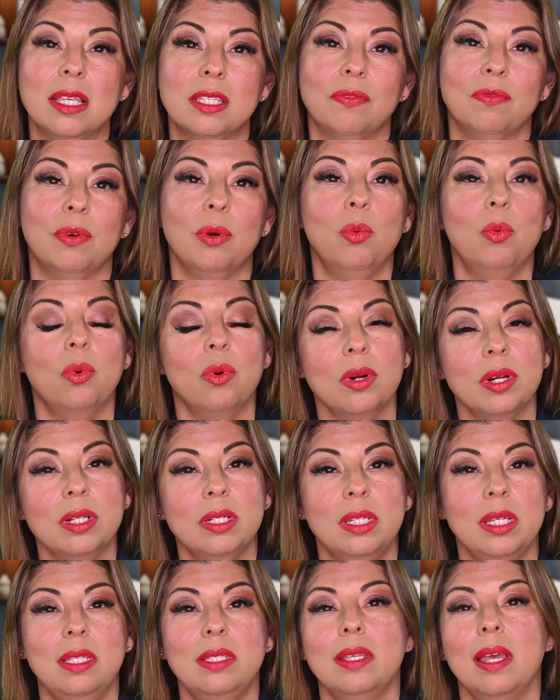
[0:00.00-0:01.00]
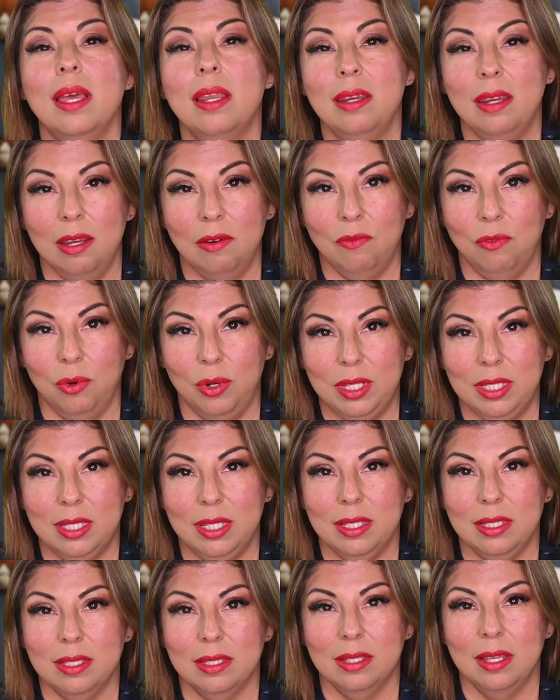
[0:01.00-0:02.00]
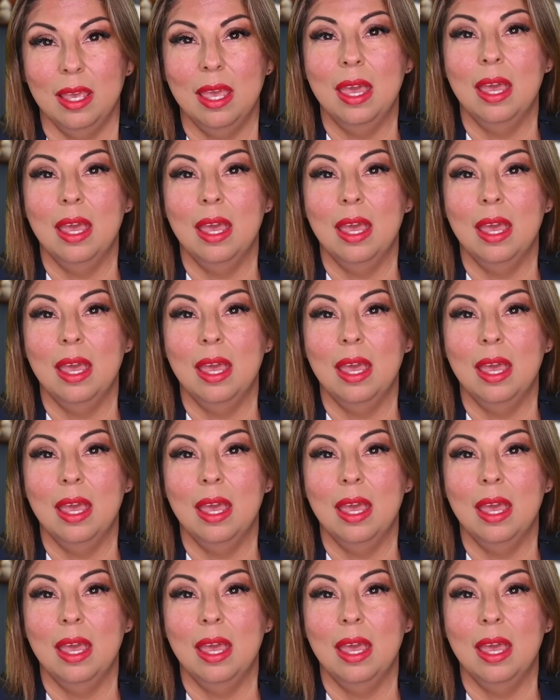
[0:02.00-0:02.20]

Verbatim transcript: ask for warranties and invoices.